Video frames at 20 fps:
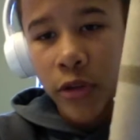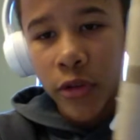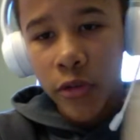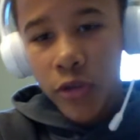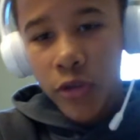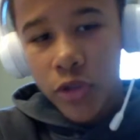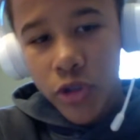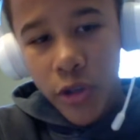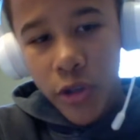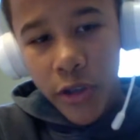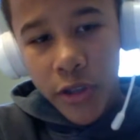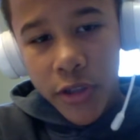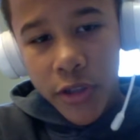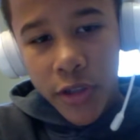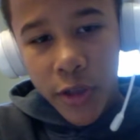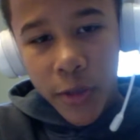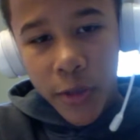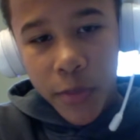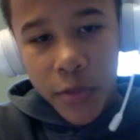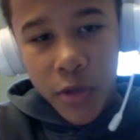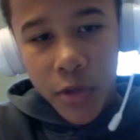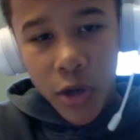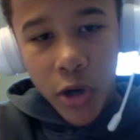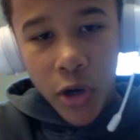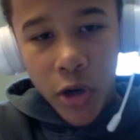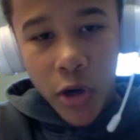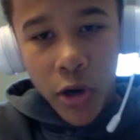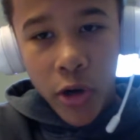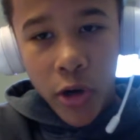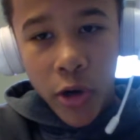triceps
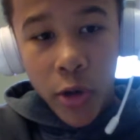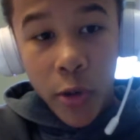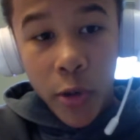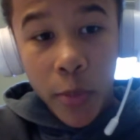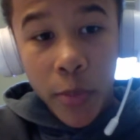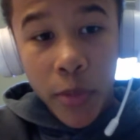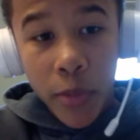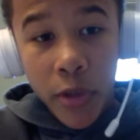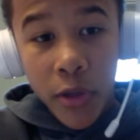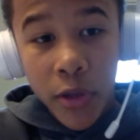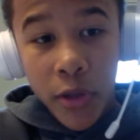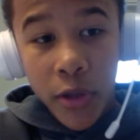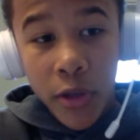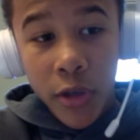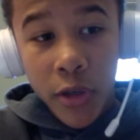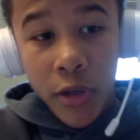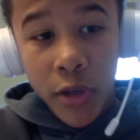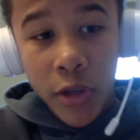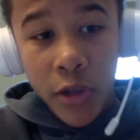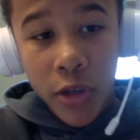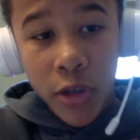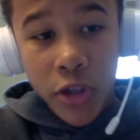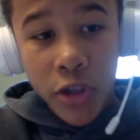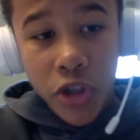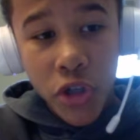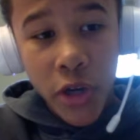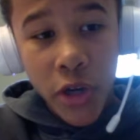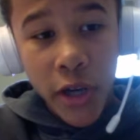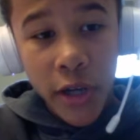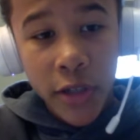are being
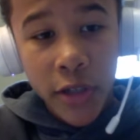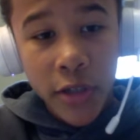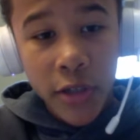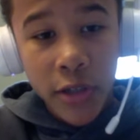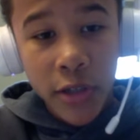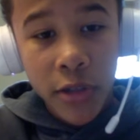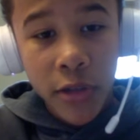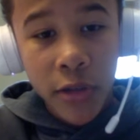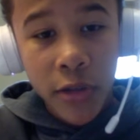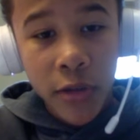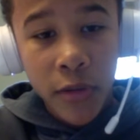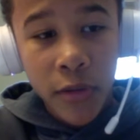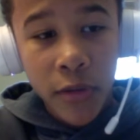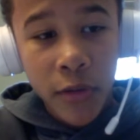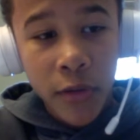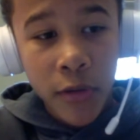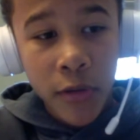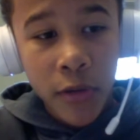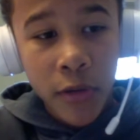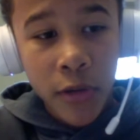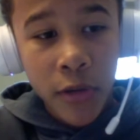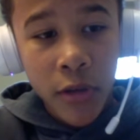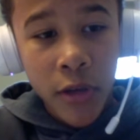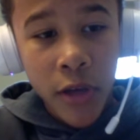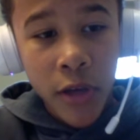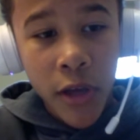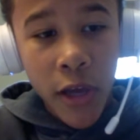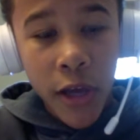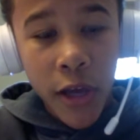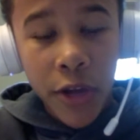contracted
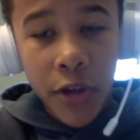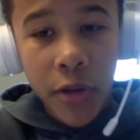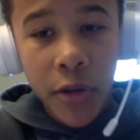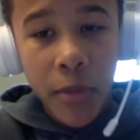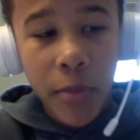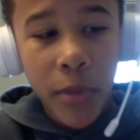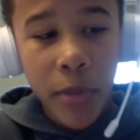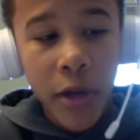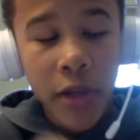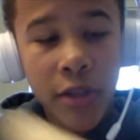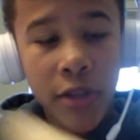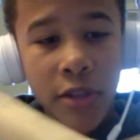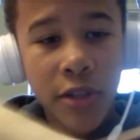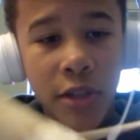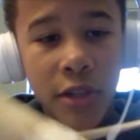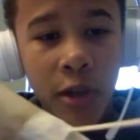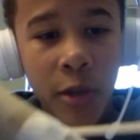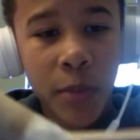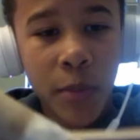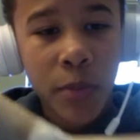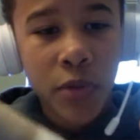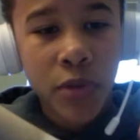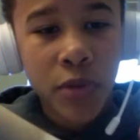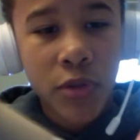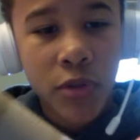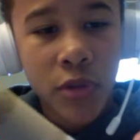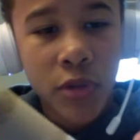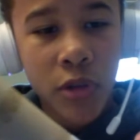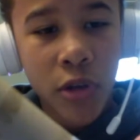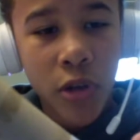and the
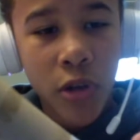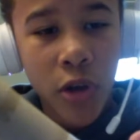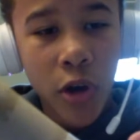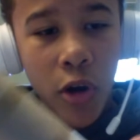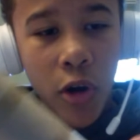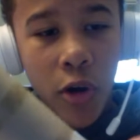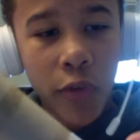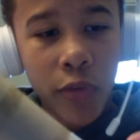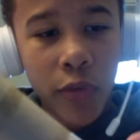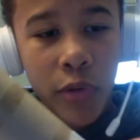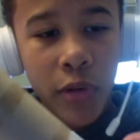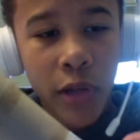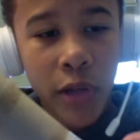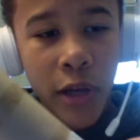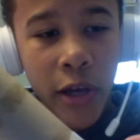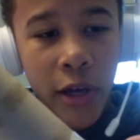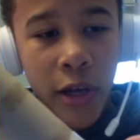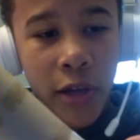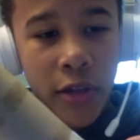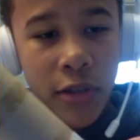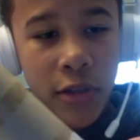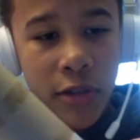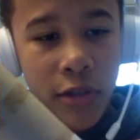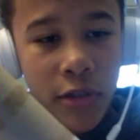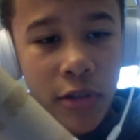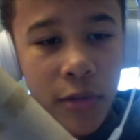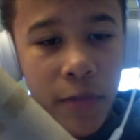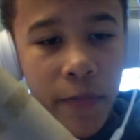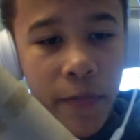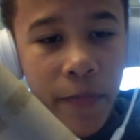biceps are relaxed.
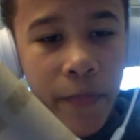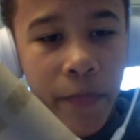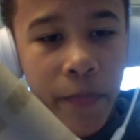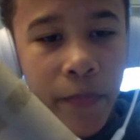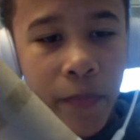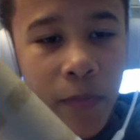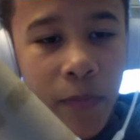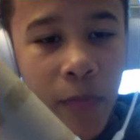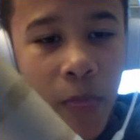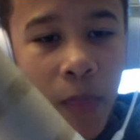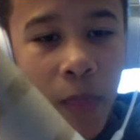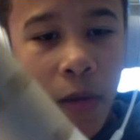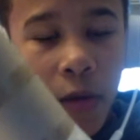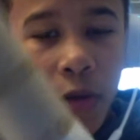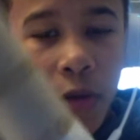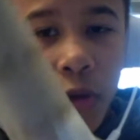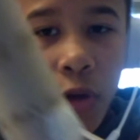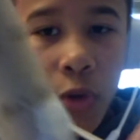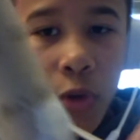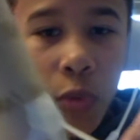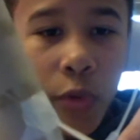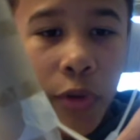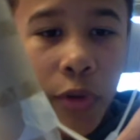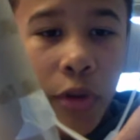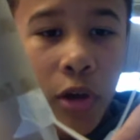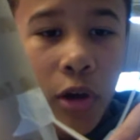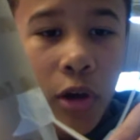When the